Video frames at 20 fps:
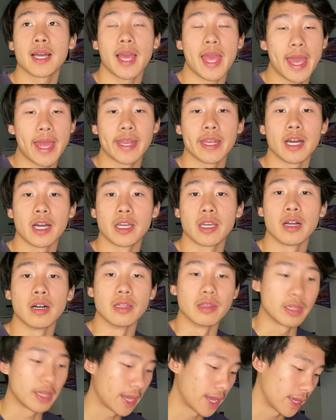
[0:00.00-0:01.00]

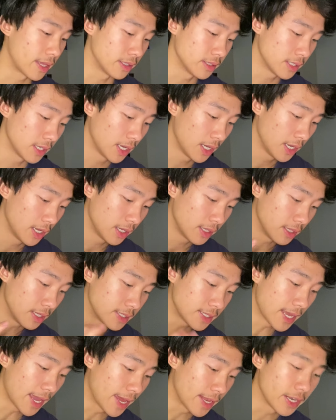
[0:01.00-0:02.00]
anion, and
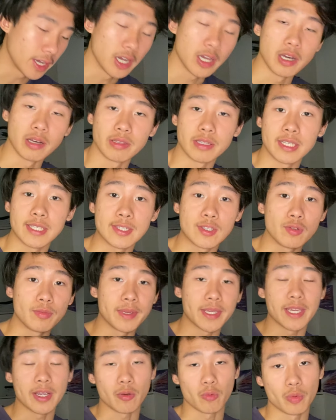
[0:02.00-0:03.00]
this anion needs to be
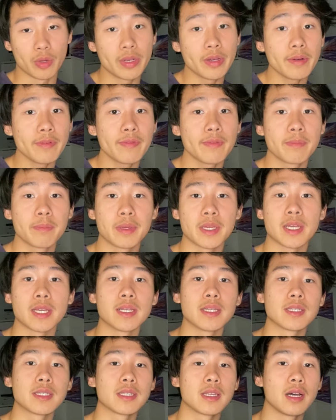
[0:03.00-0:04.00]
get rid of
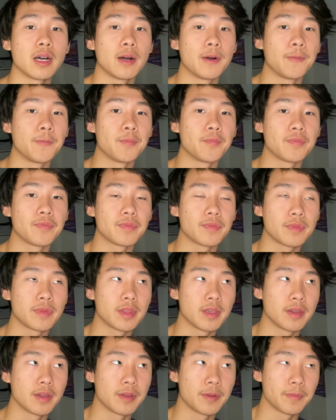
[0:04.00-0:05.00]
because
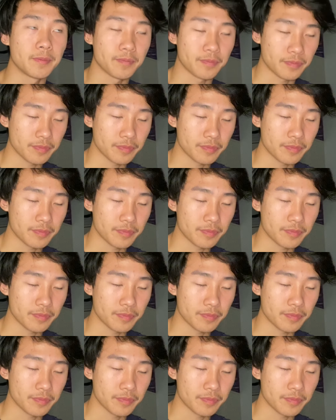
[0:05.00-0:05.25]
the